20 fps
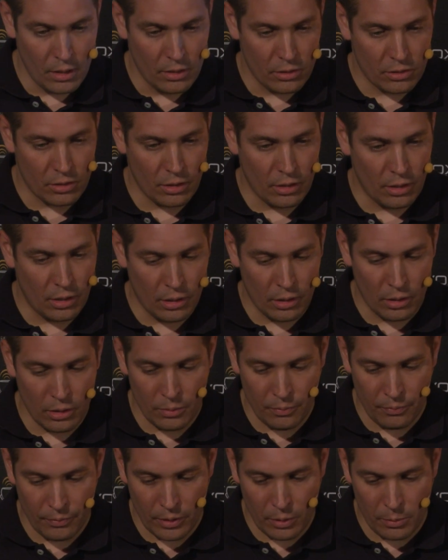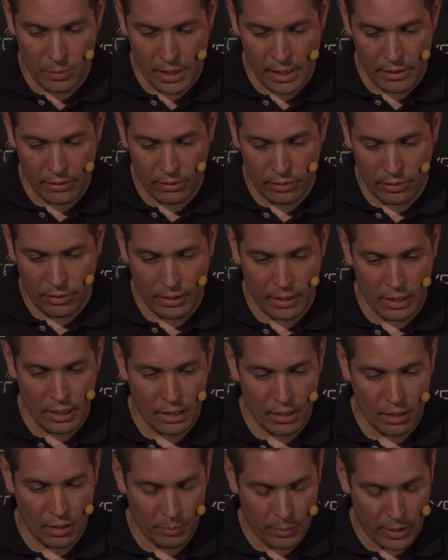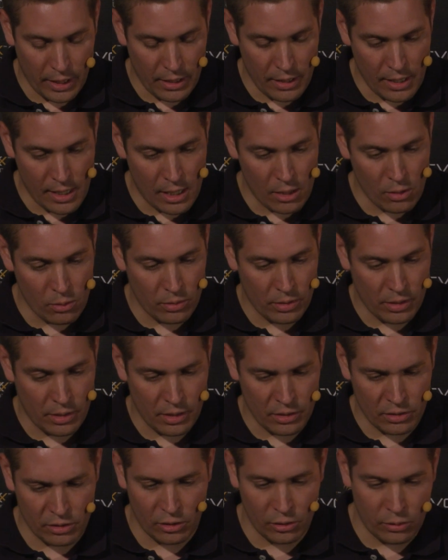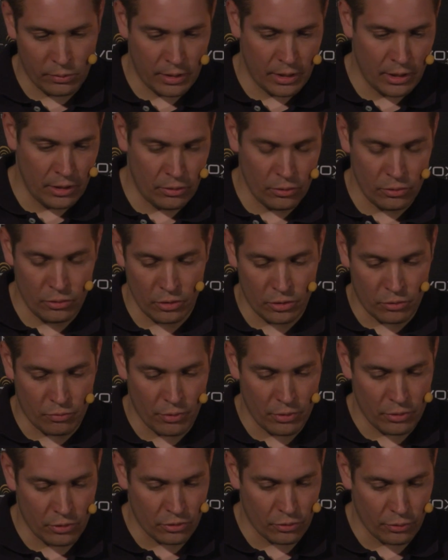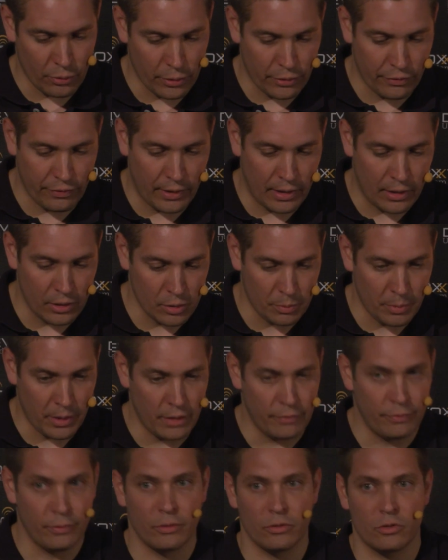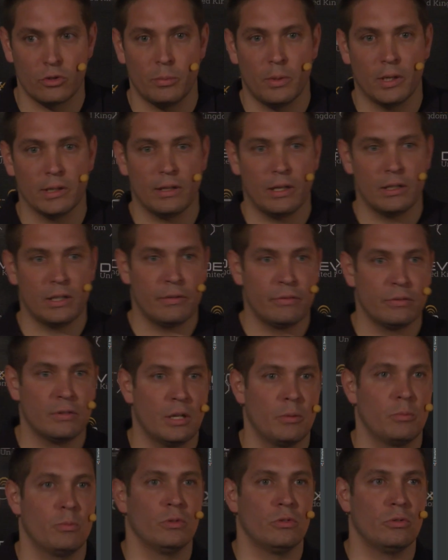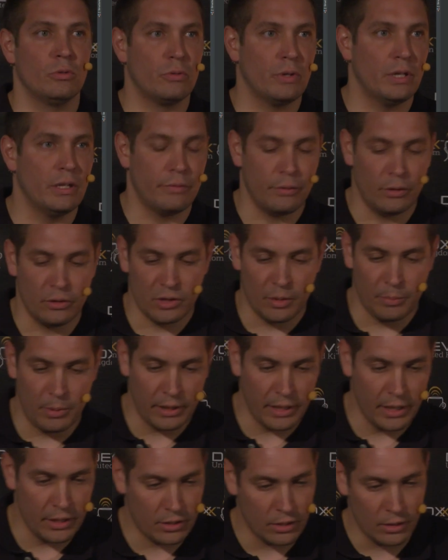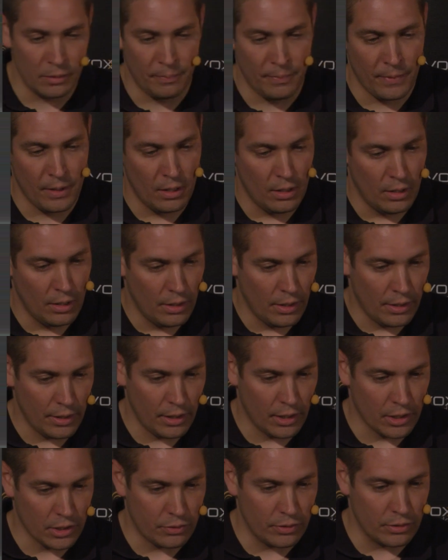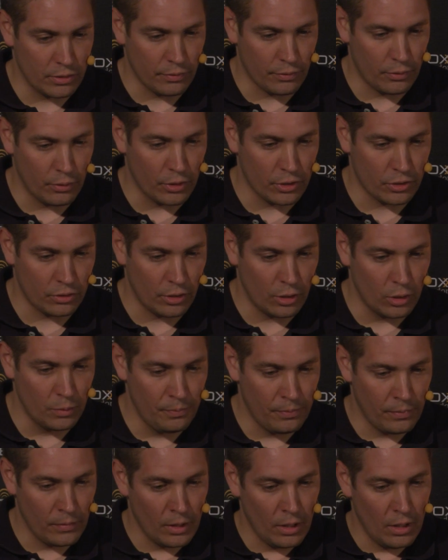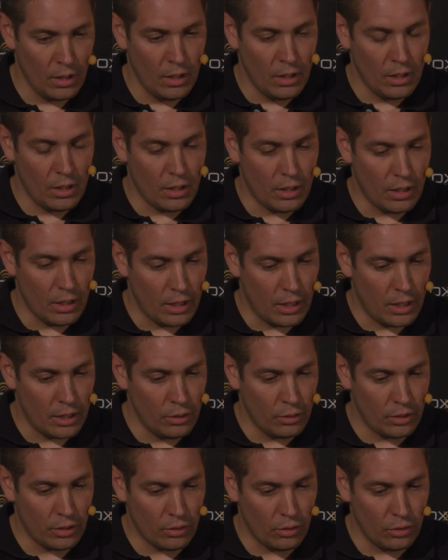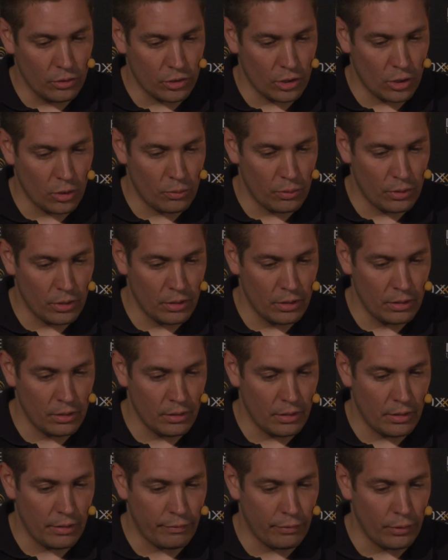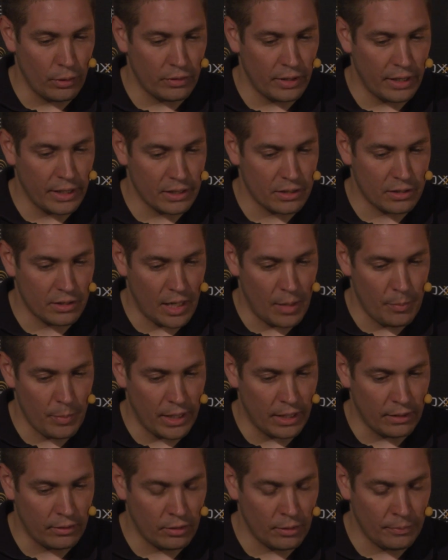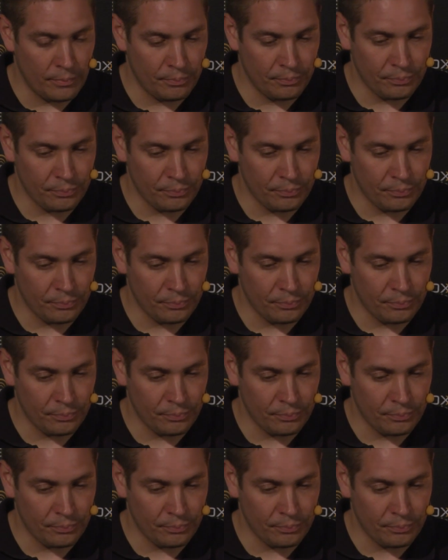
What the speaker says: So you might think by now, so do I need to just run source files by the Vert.x command line every time I want to create a Vert.x application? The answer is, of course, no. You can also run a Vert.x embedded.